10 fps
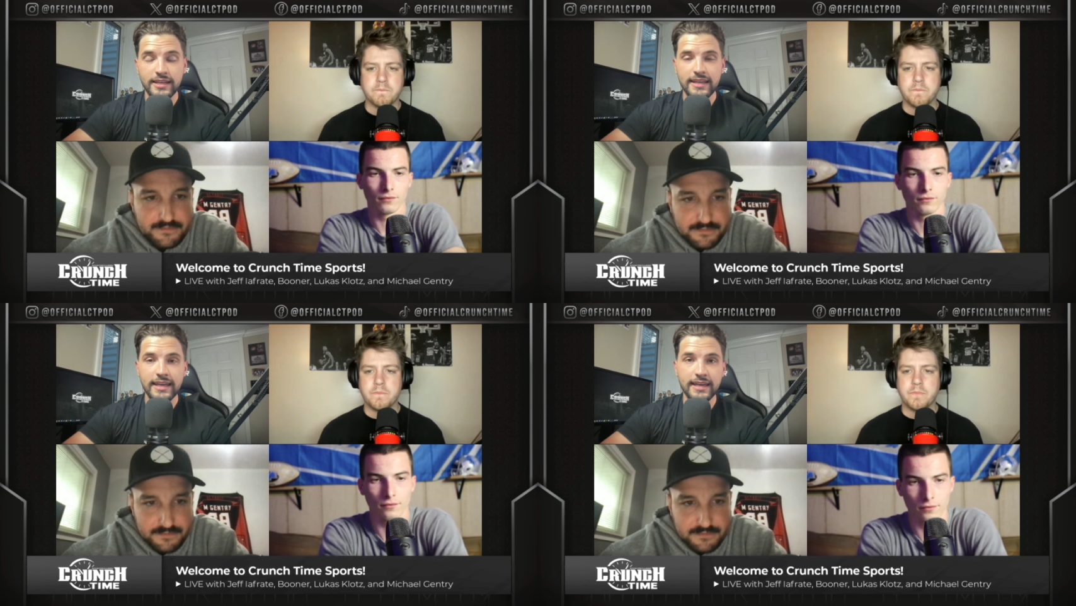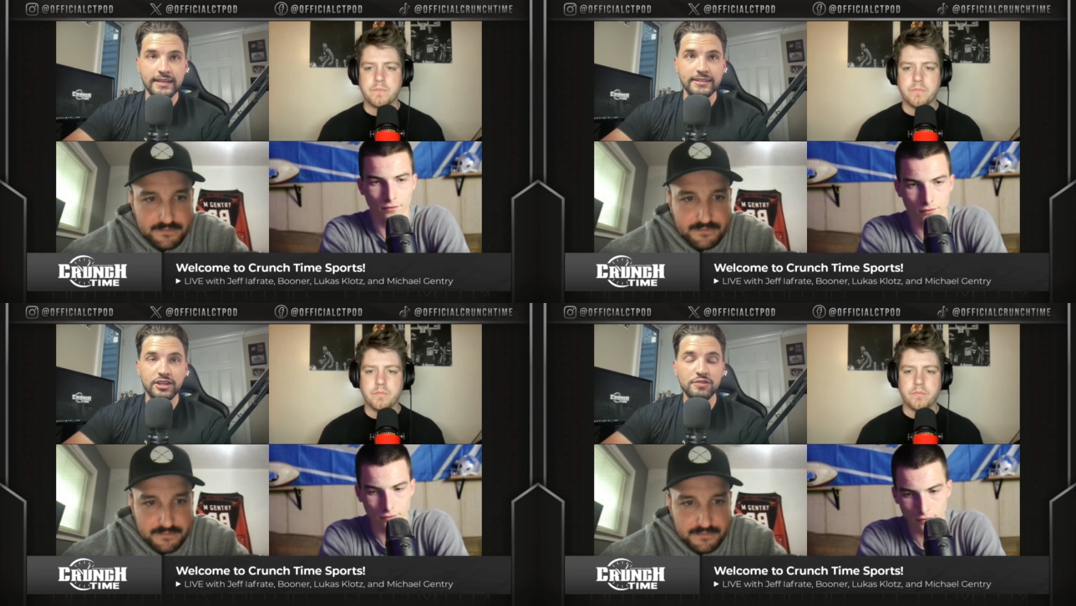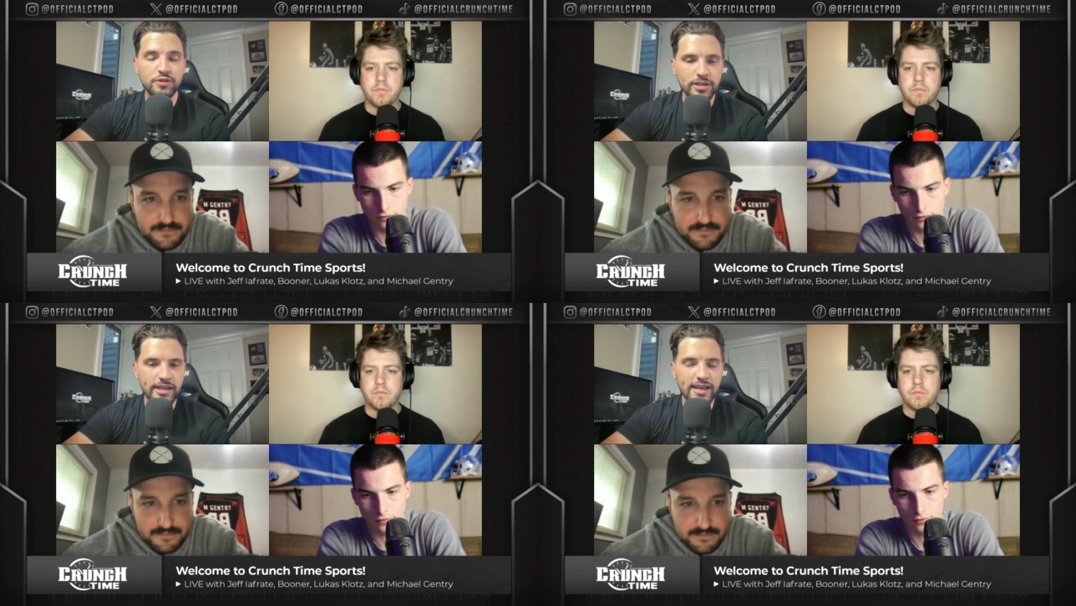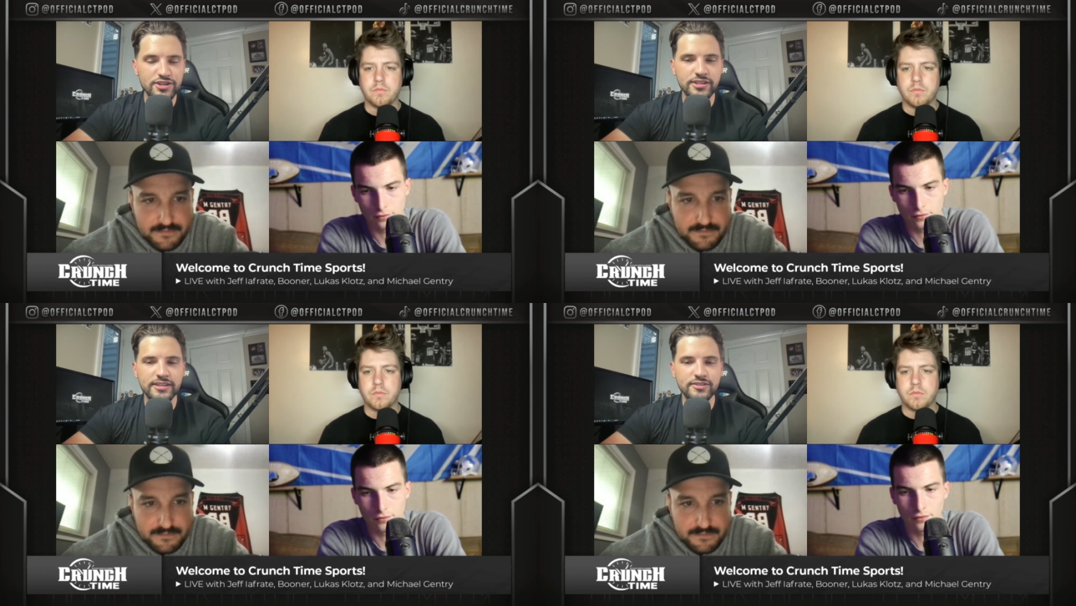Speaker 1: And
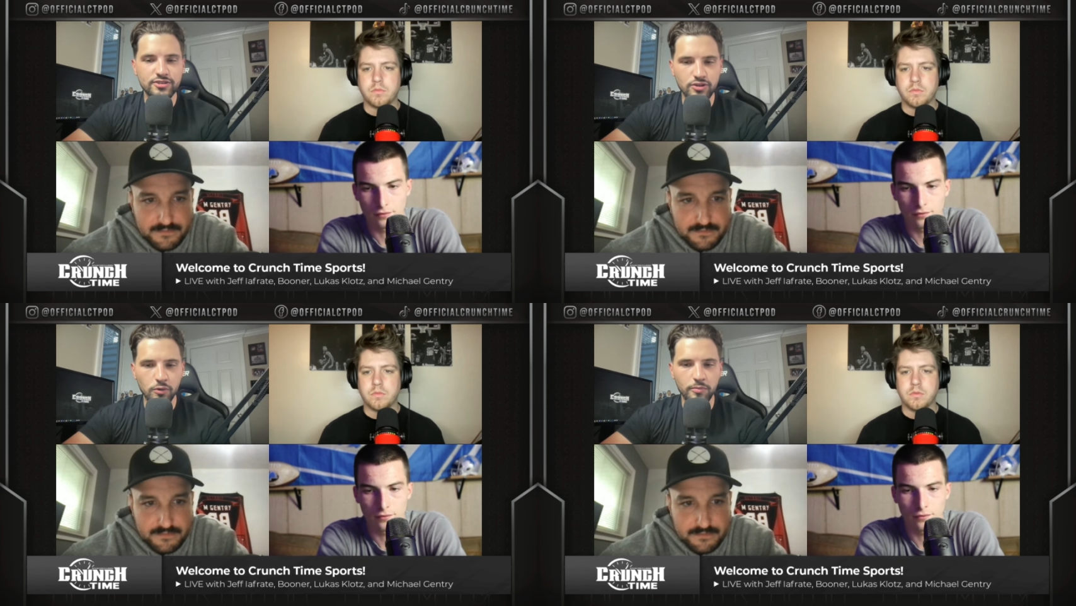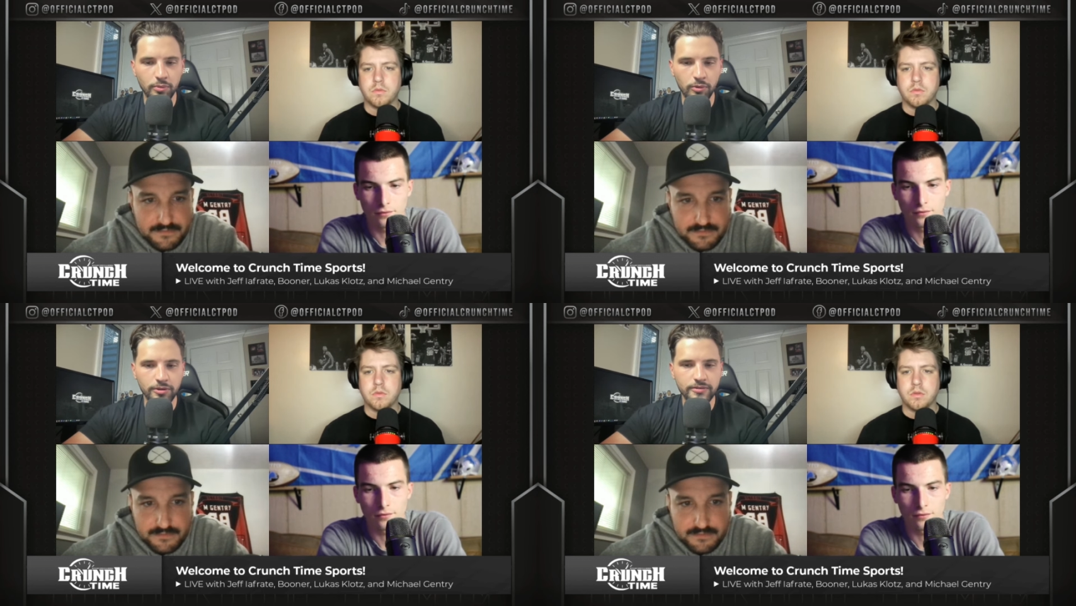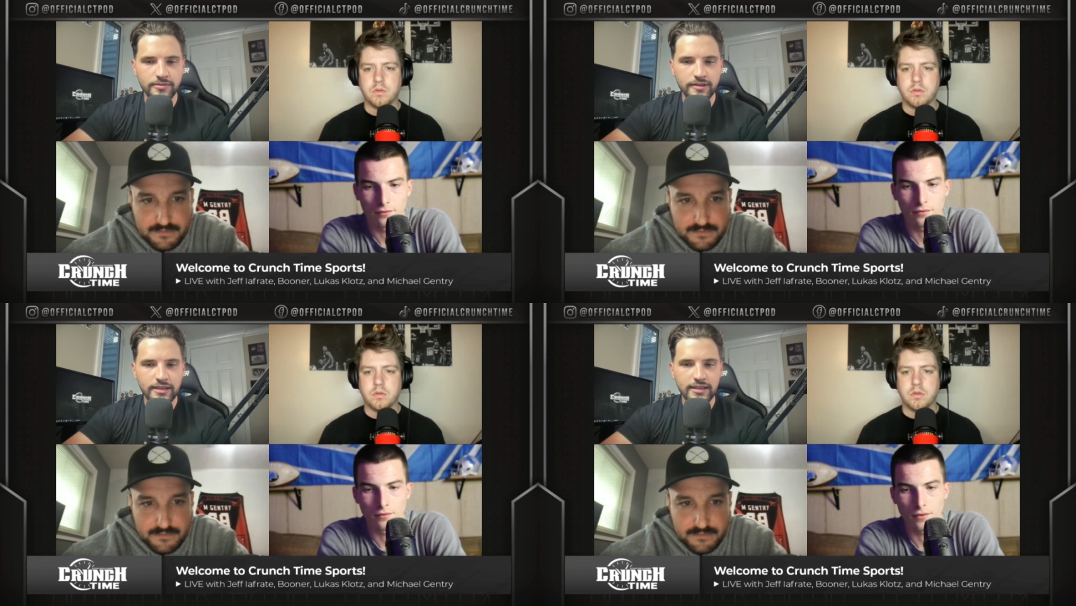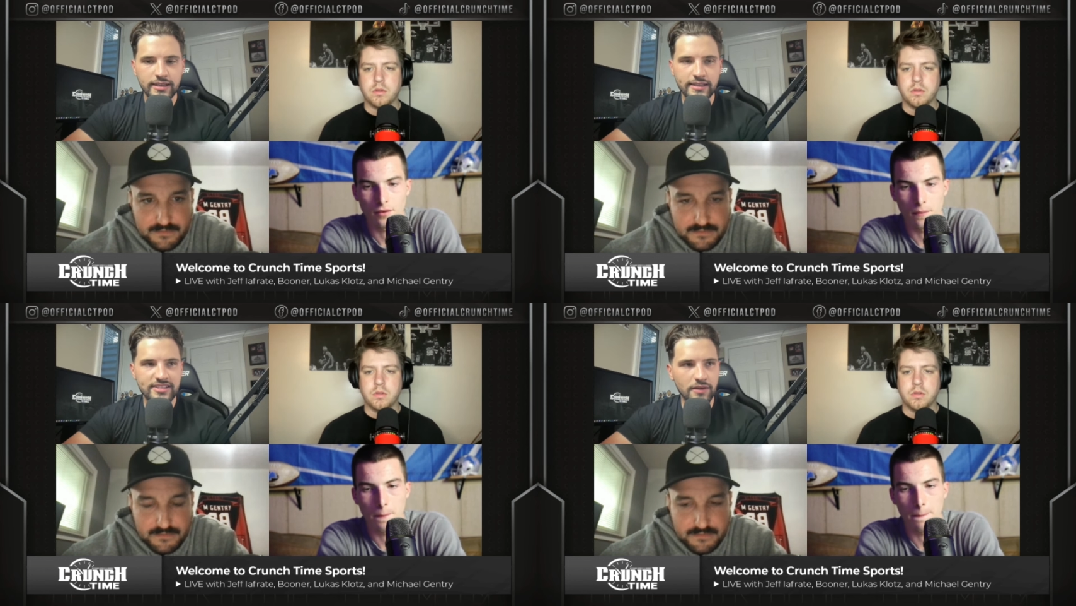communication is so important
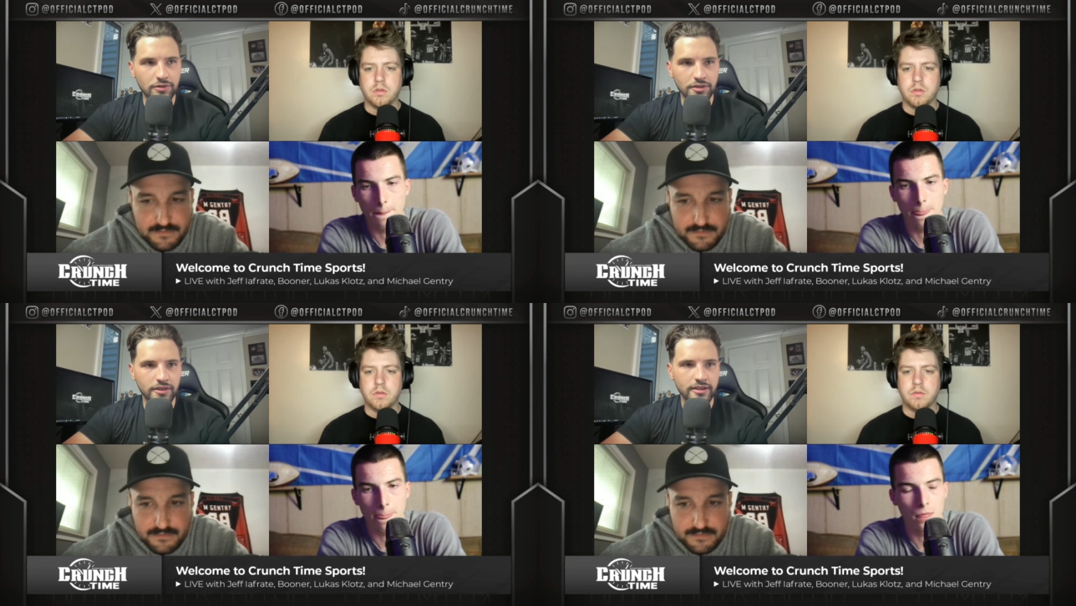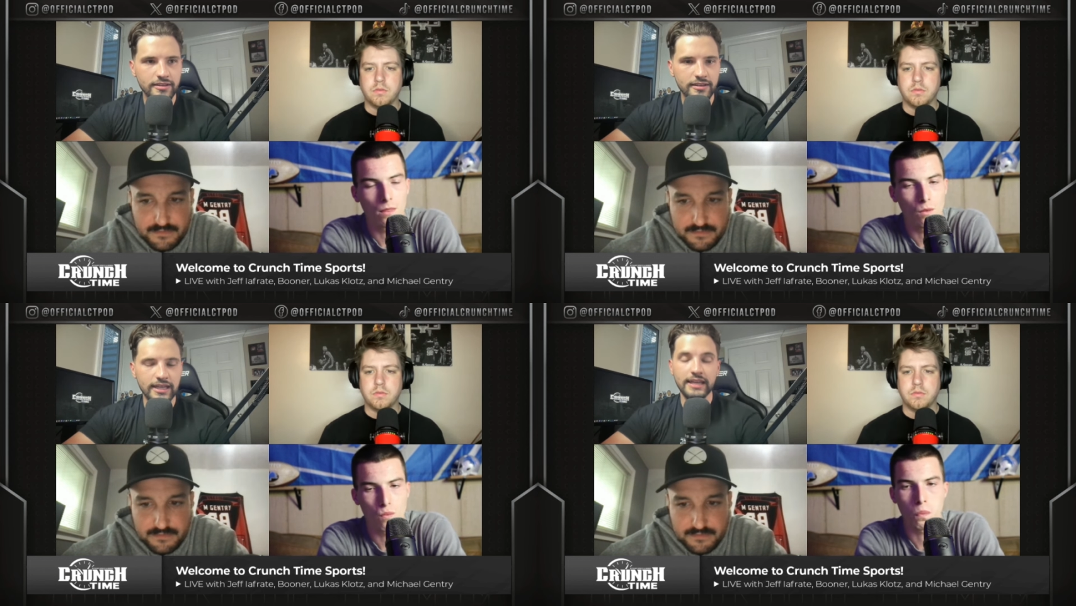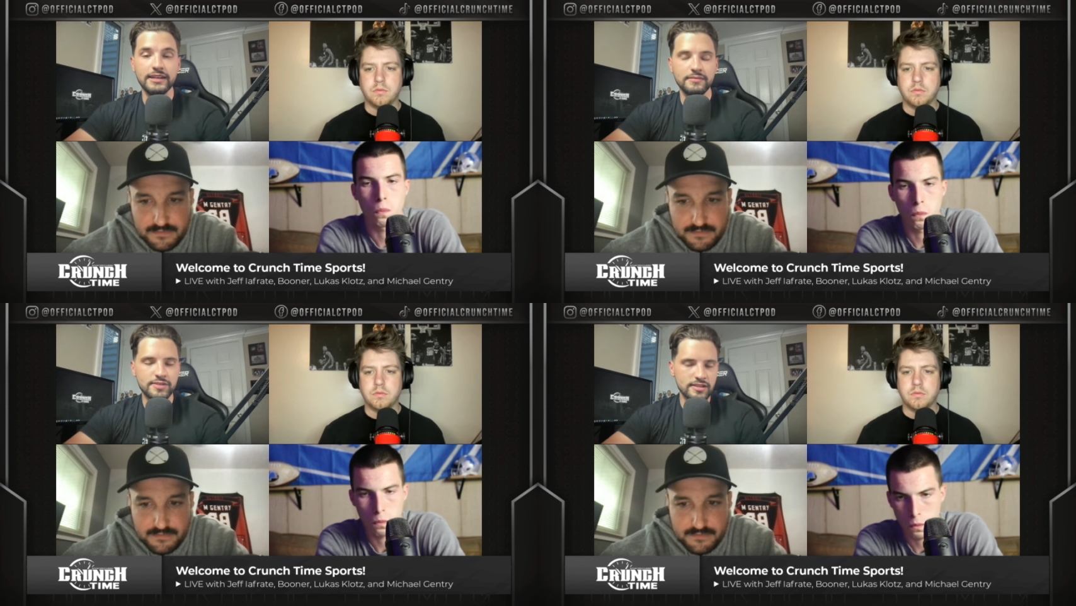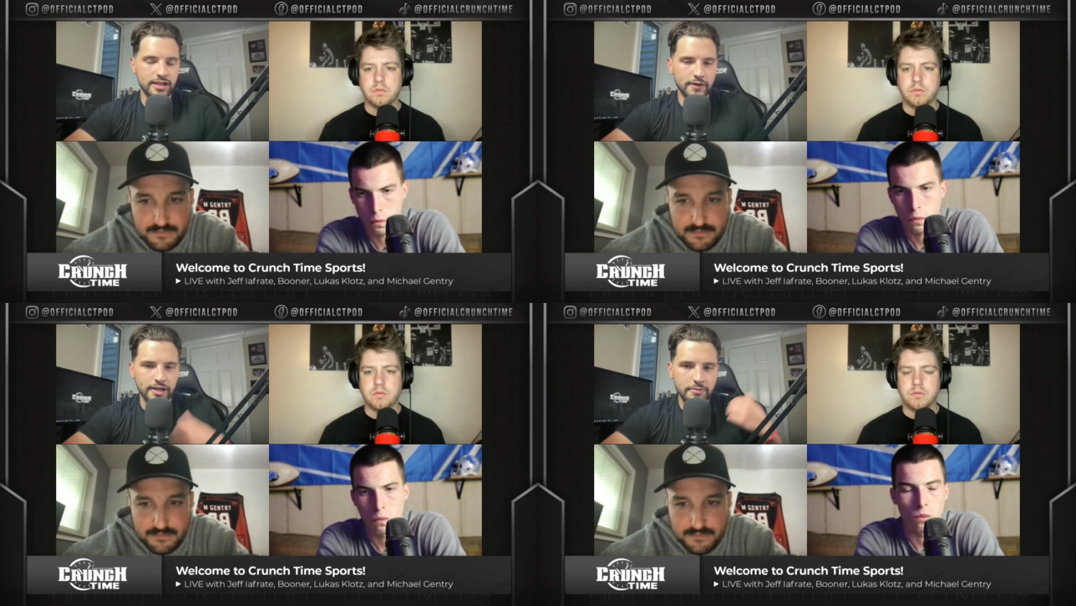it's everything. And, and
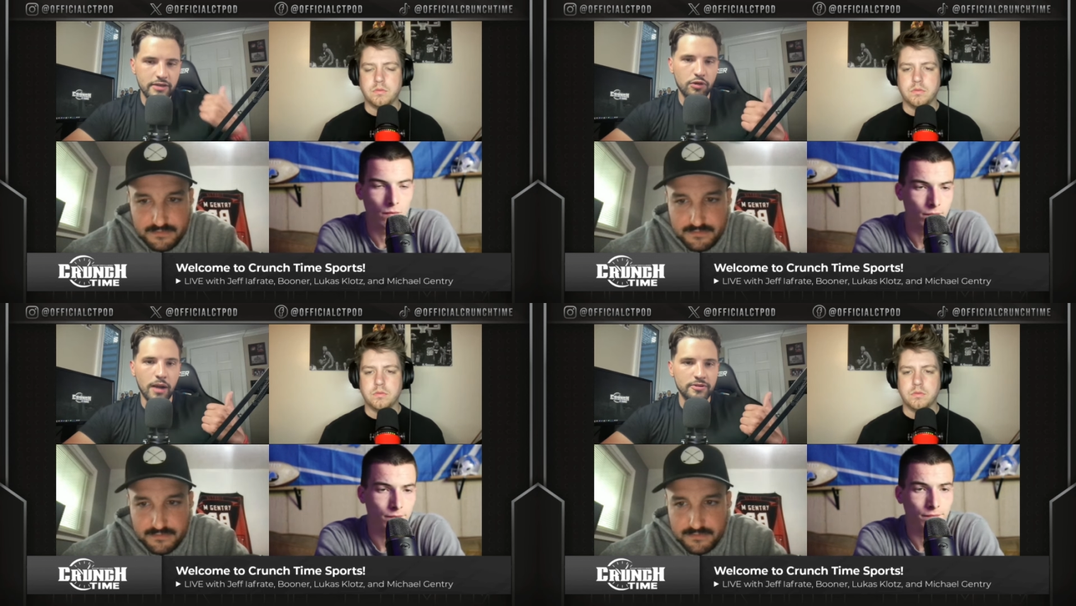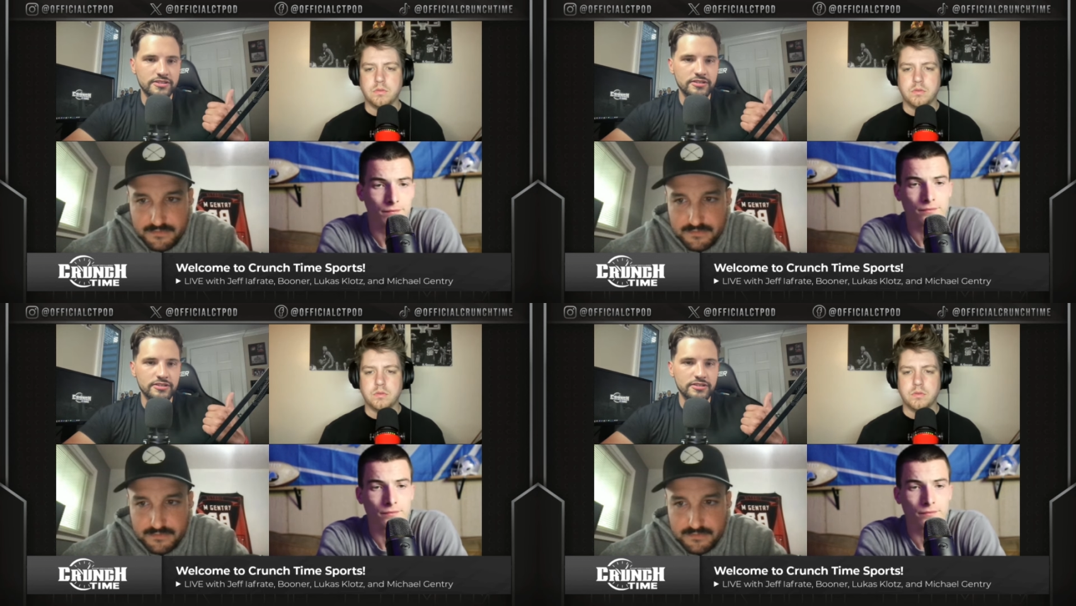hearing Amik Robertson